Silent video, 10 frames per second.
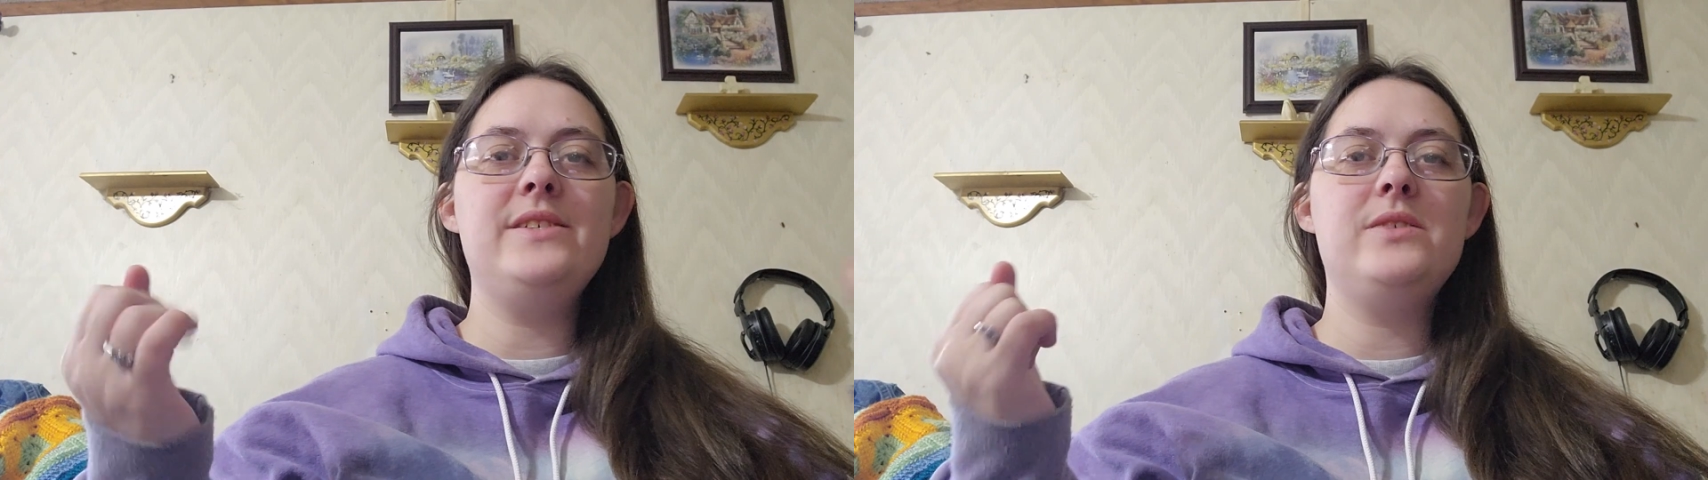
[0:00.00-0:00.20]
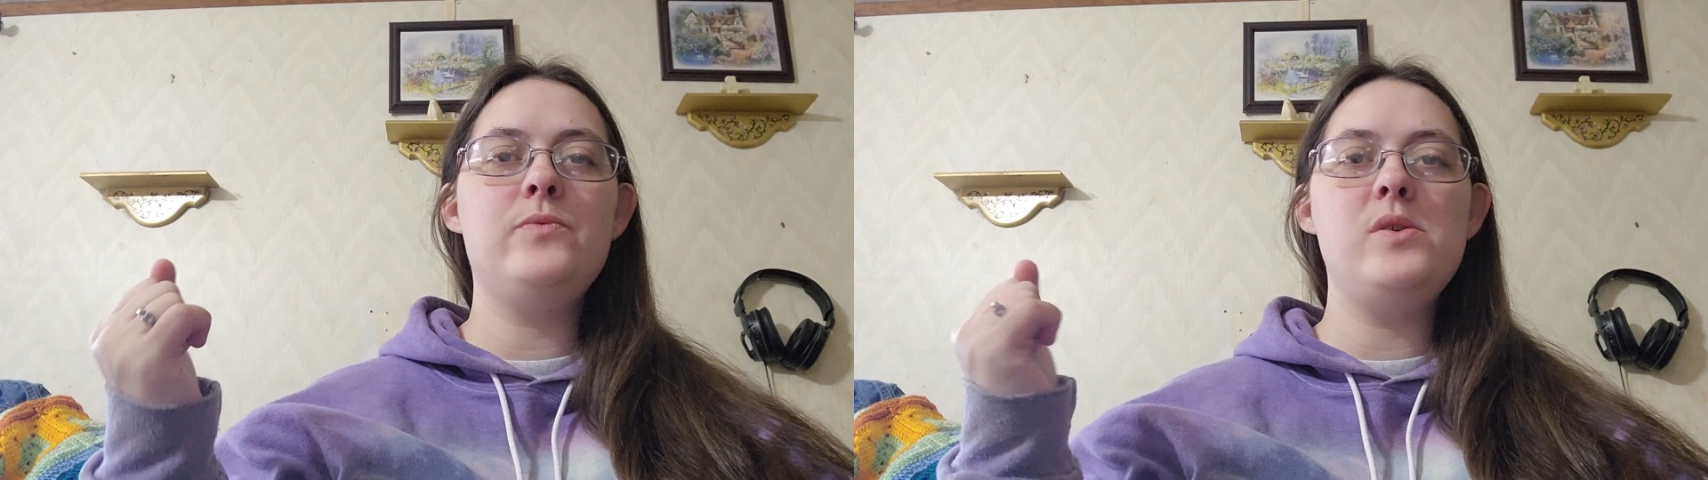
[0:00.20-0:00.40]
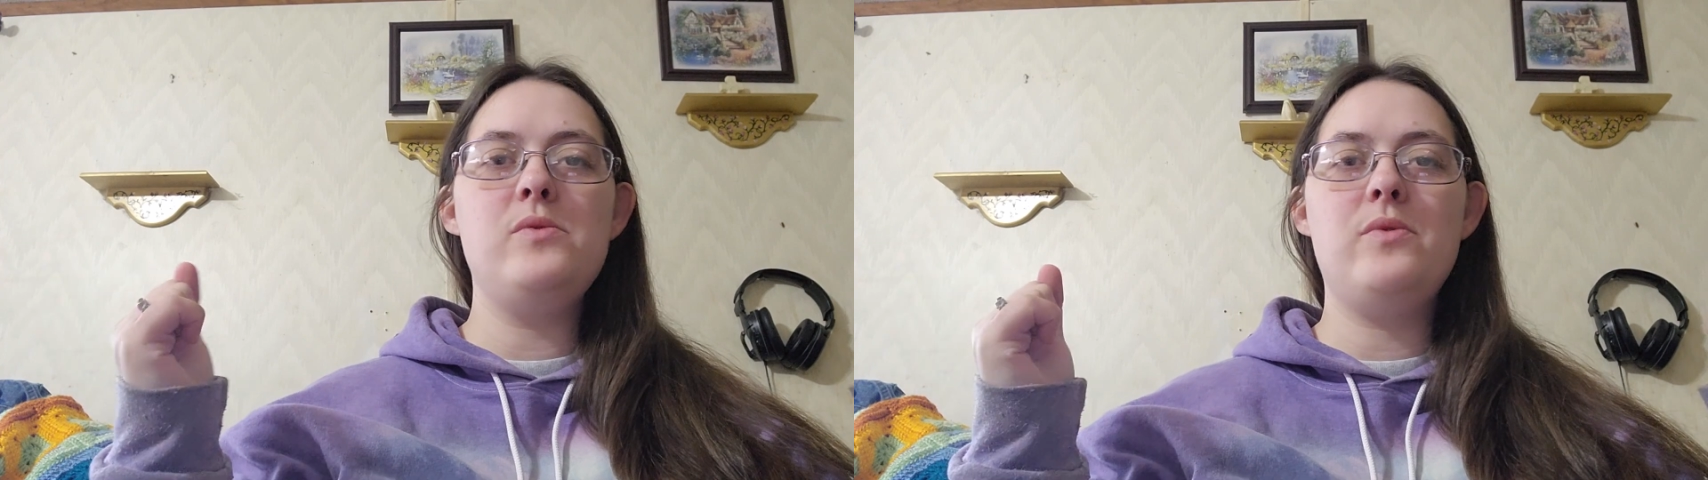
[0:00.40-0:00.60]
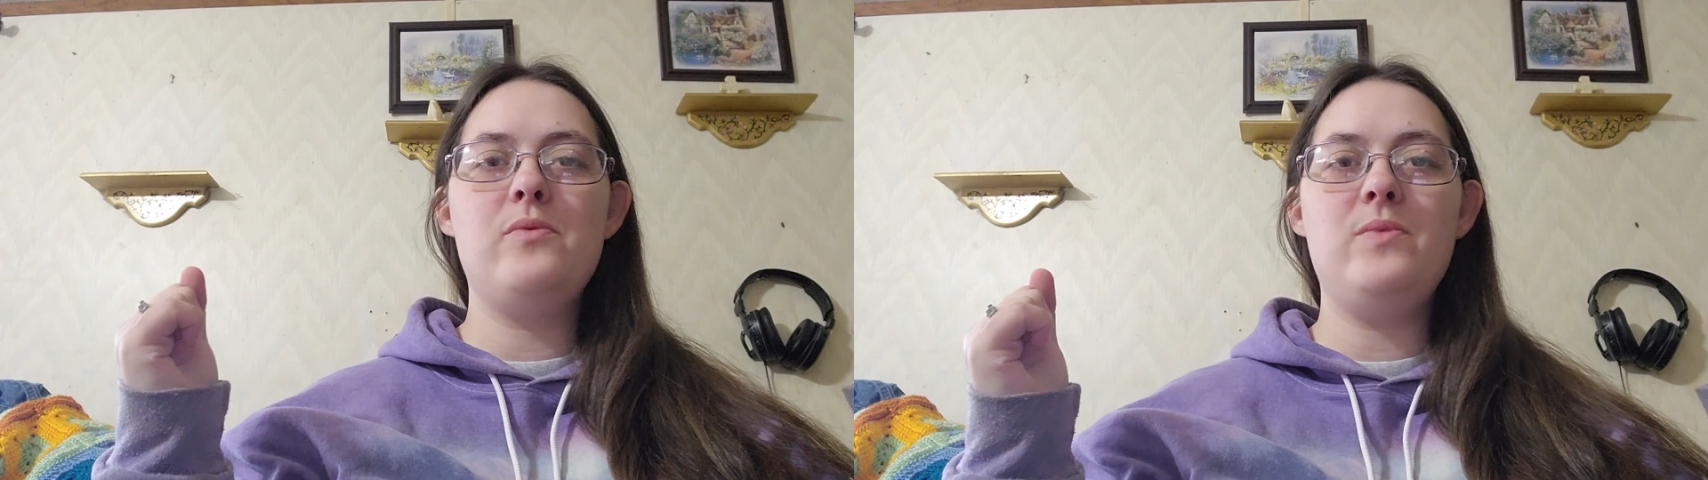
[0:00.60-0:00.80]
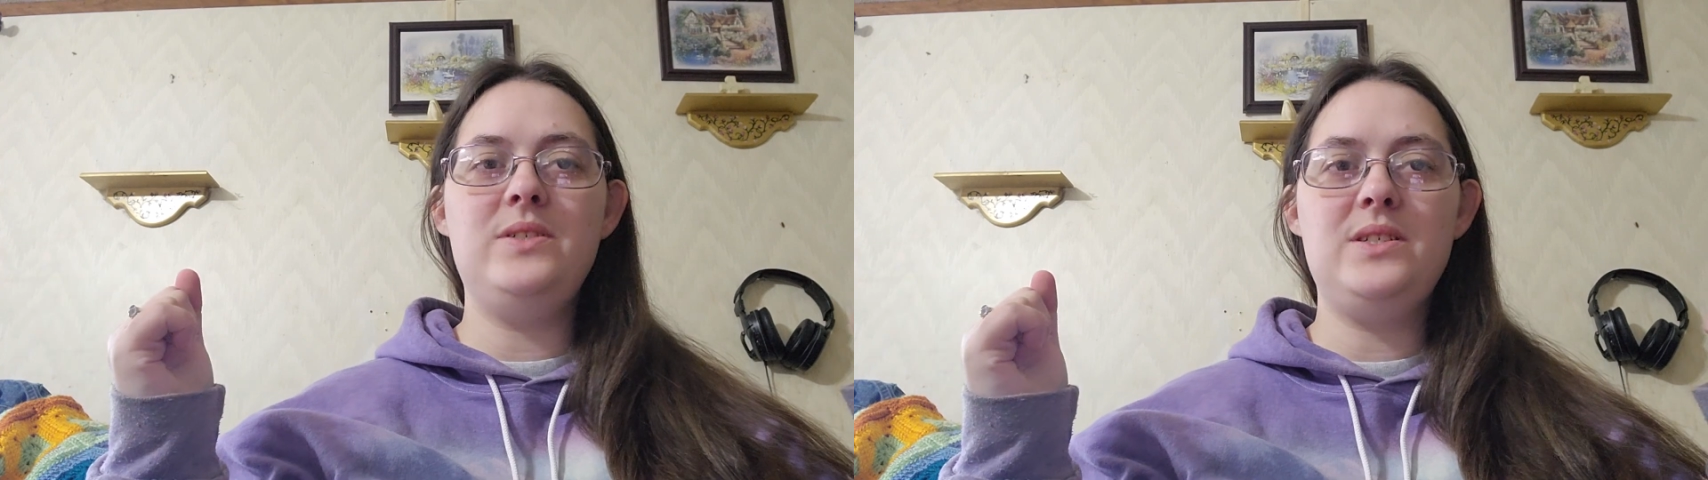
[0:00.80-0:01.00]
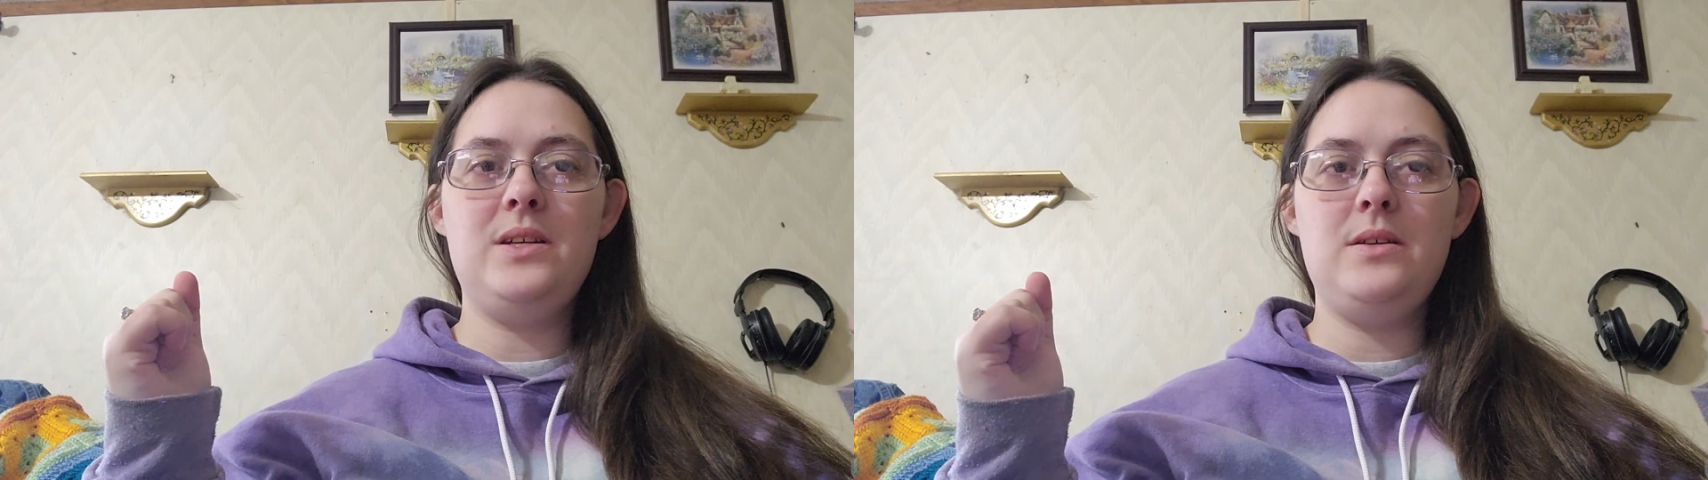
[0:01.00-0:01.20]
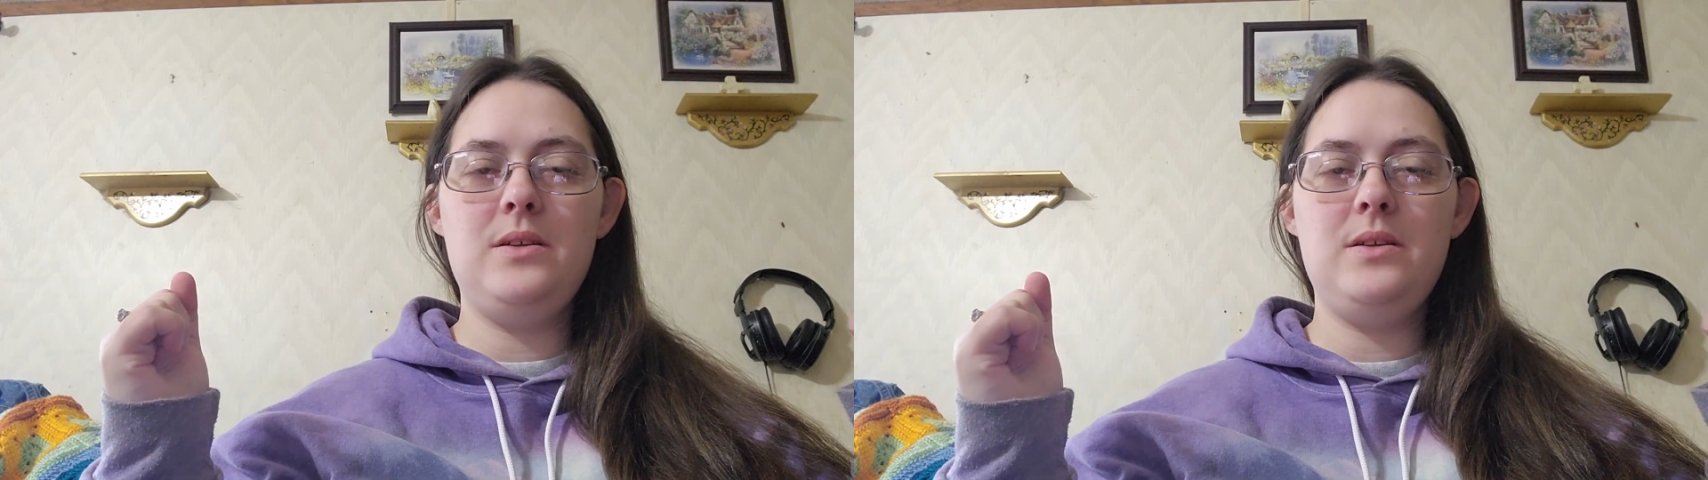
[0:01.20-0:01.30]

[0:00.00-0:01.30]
just want to wish